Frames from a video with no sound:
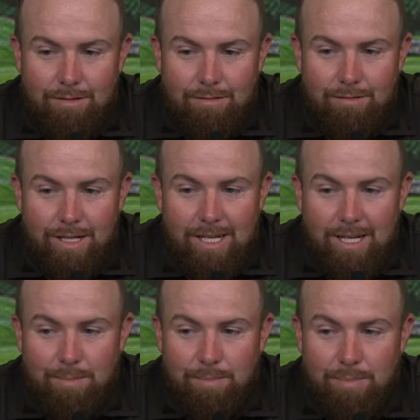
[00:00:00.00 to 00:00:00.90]

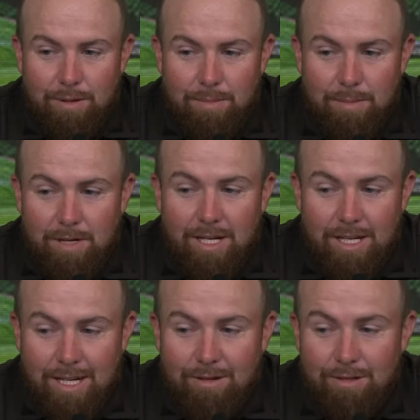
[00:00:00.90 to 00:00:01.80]
really put my
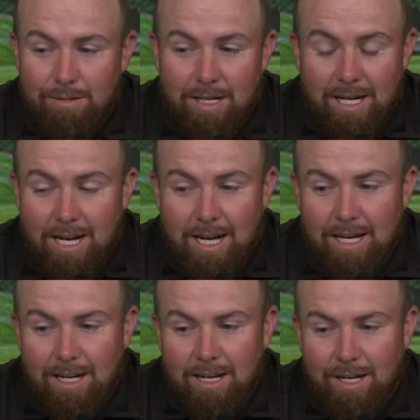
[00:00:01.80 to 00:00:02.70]
mind down to it
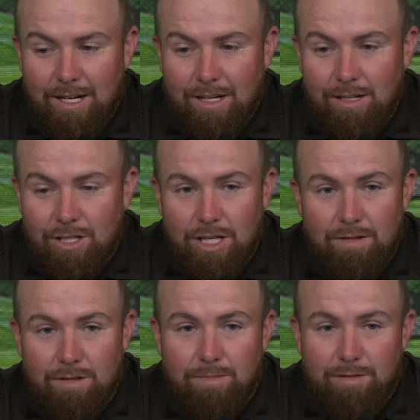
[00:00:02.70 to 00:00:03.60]
and and I
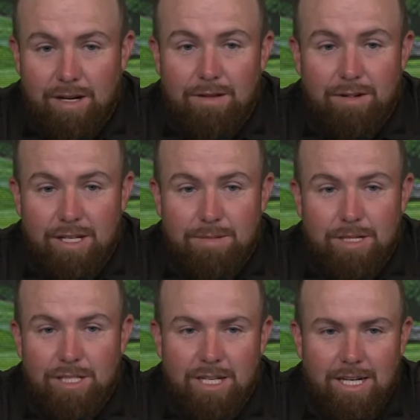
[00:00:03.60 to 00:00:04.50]
achieved something very very
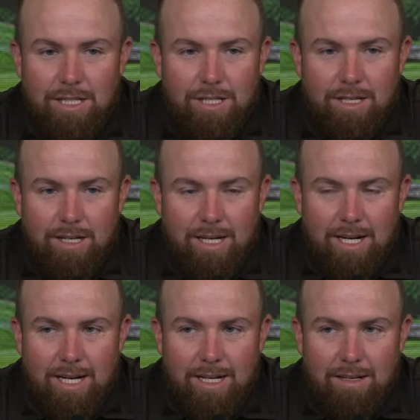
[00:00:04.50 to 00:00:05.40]
special last year
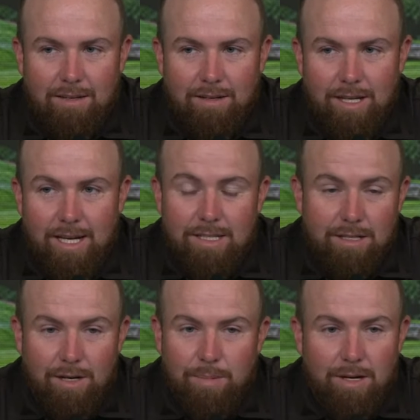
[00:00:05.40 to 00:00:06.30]
and
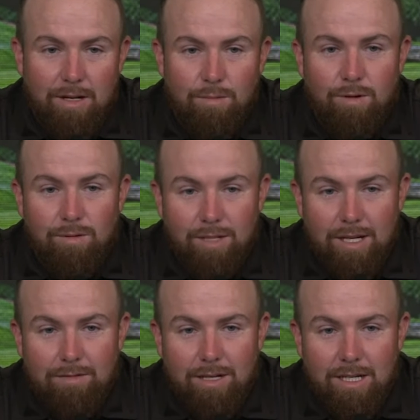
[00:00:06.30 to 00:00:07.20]
yes I probably won't
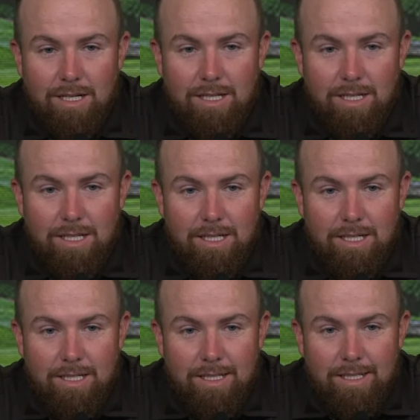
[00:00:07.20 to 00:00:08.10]
ever
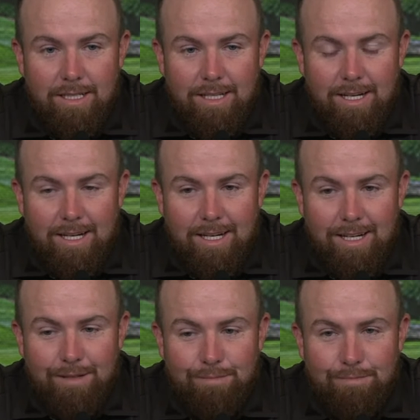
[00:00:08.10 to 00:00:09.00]

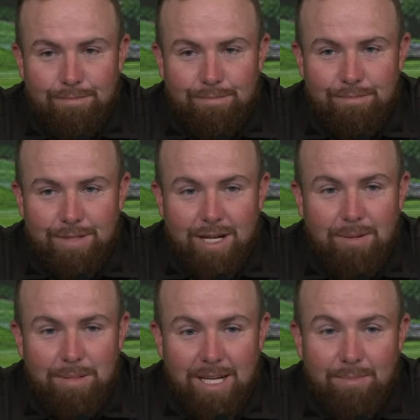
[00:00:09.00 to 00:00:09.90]
um,
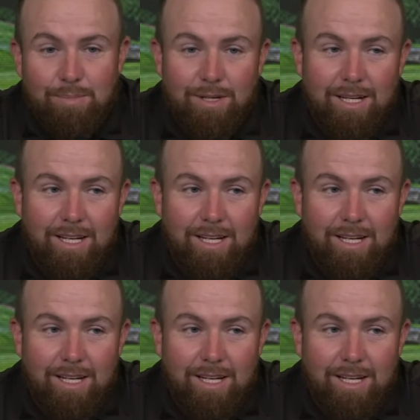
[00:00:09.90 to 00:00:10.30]
top that but